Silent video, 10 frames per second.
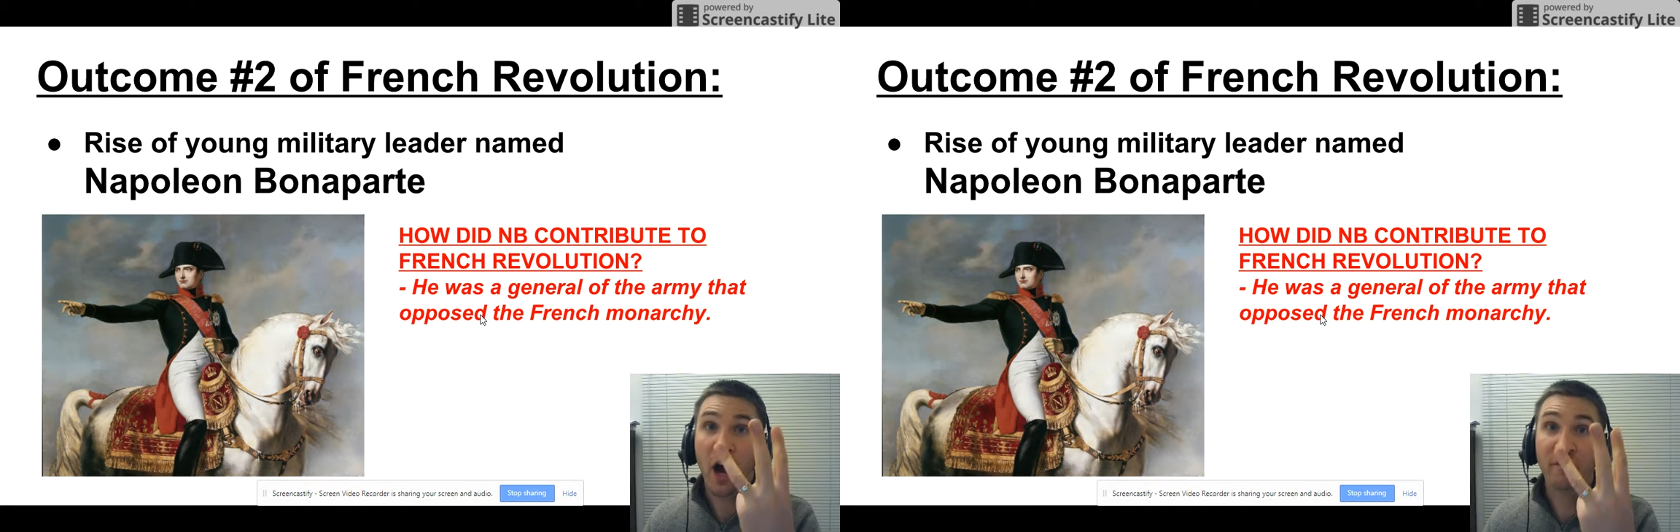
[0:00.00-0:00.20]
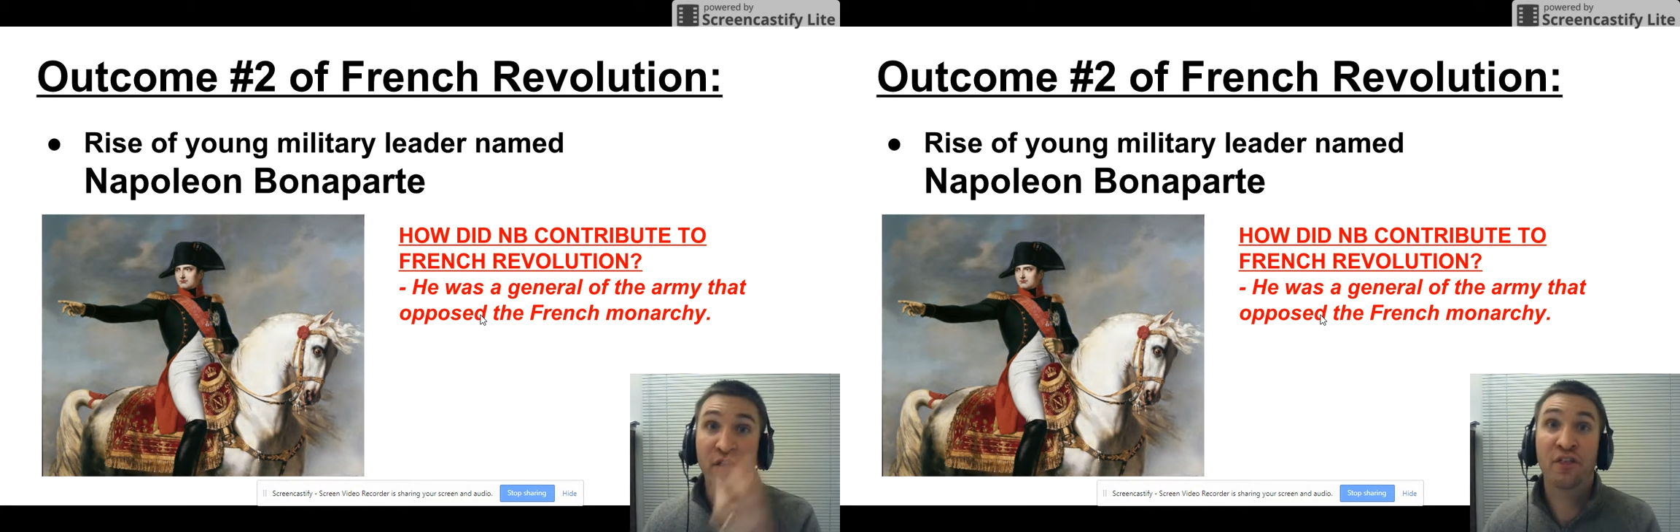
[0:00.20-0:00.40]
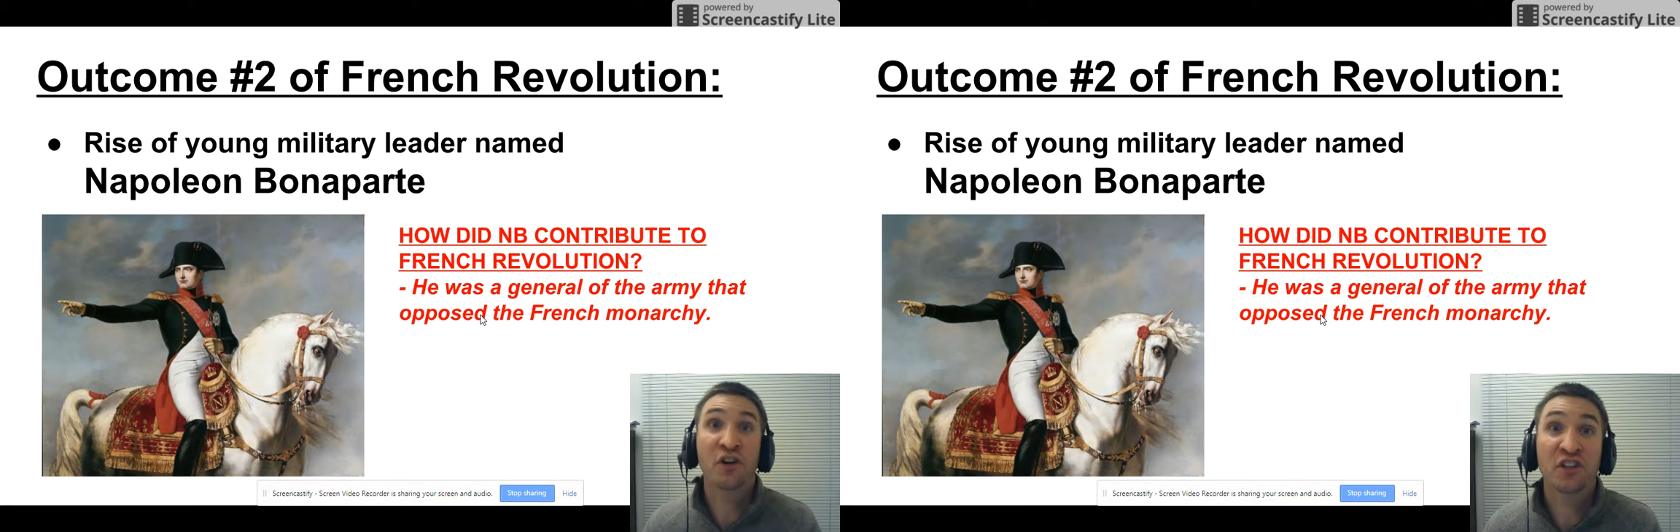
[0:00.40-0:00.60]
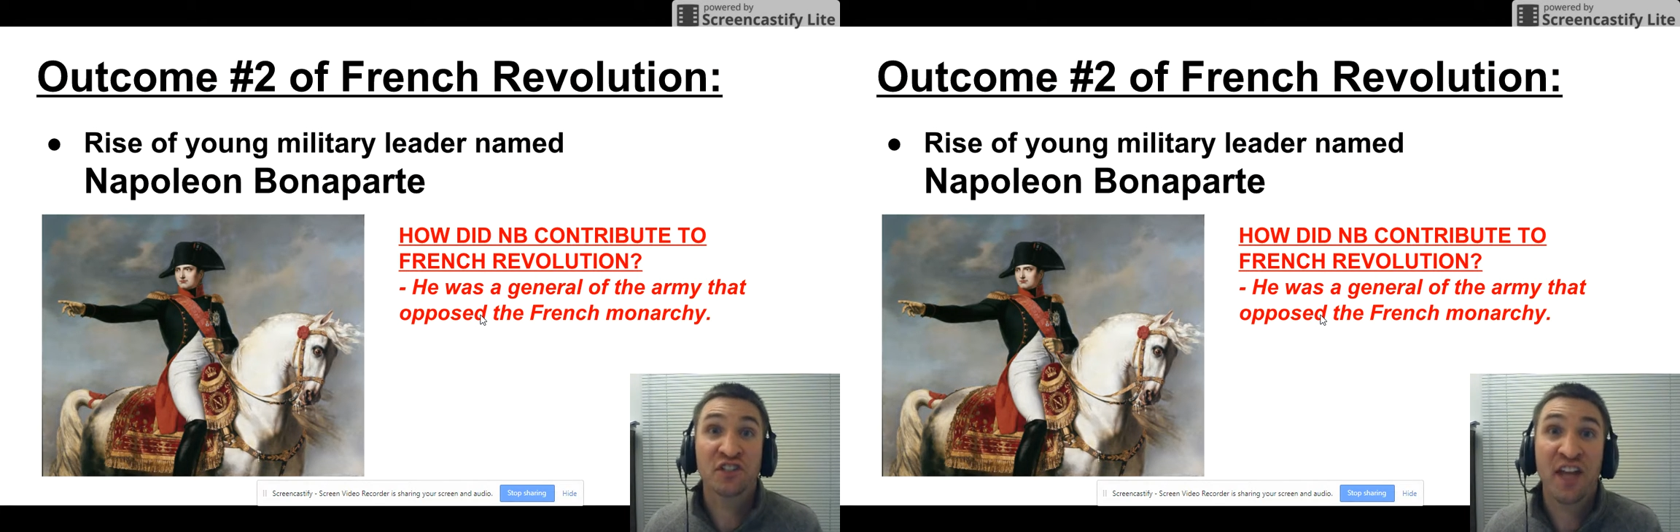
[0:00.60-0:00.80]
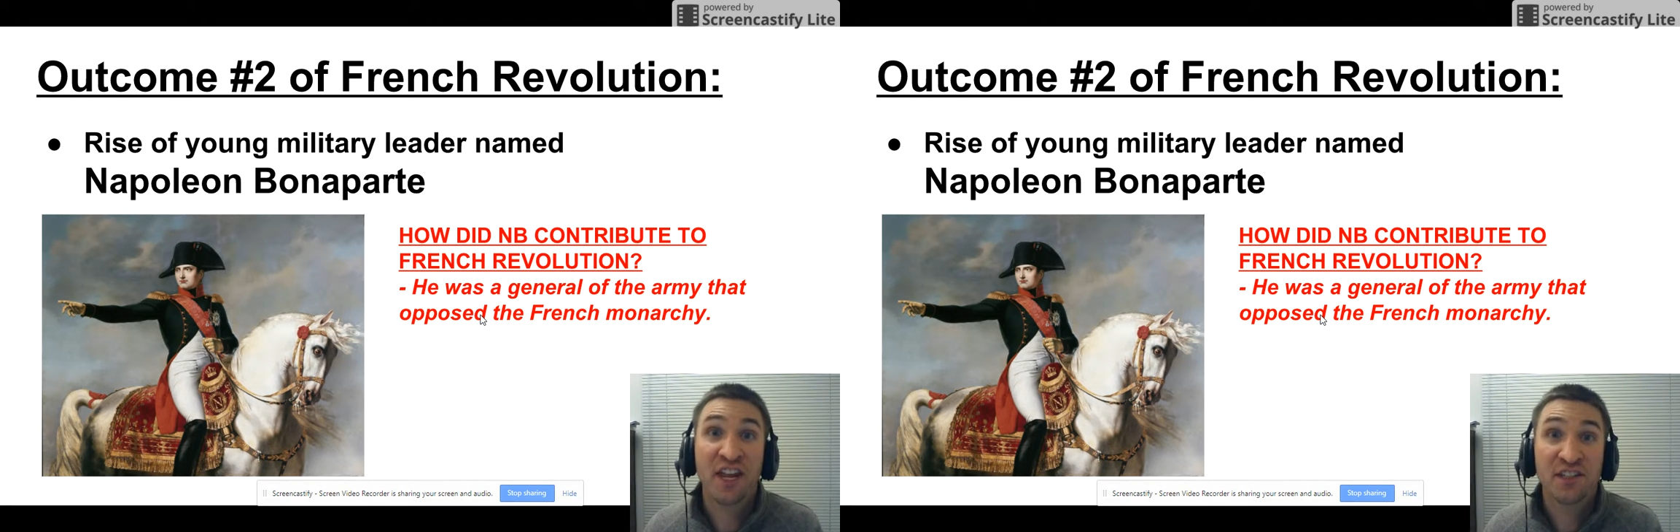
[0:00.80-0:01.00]
of the Third
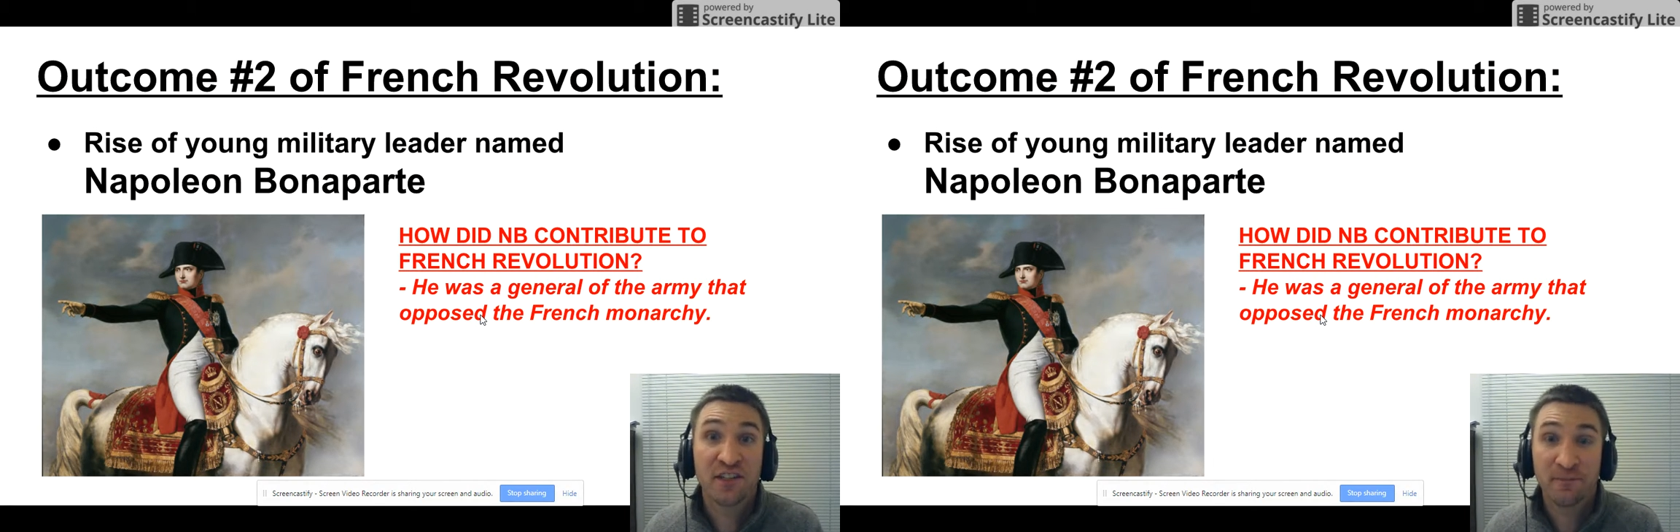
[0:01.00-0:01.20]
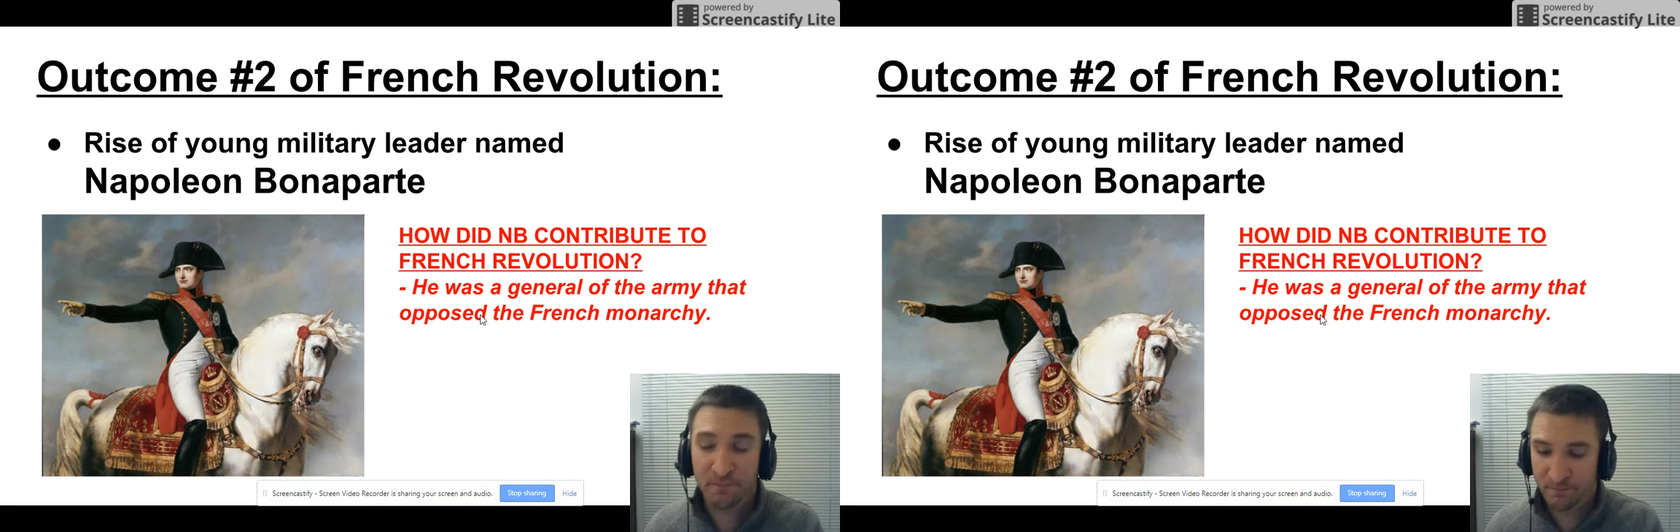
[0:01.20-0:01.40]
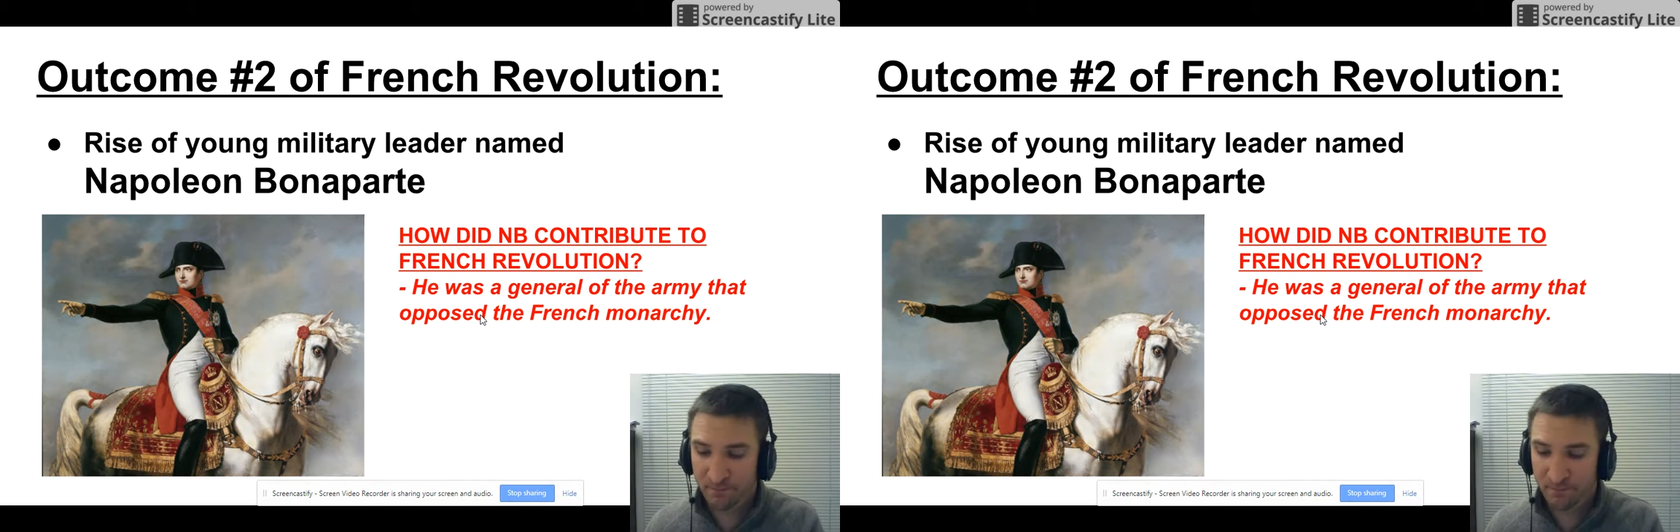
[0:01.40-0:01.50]
Estate.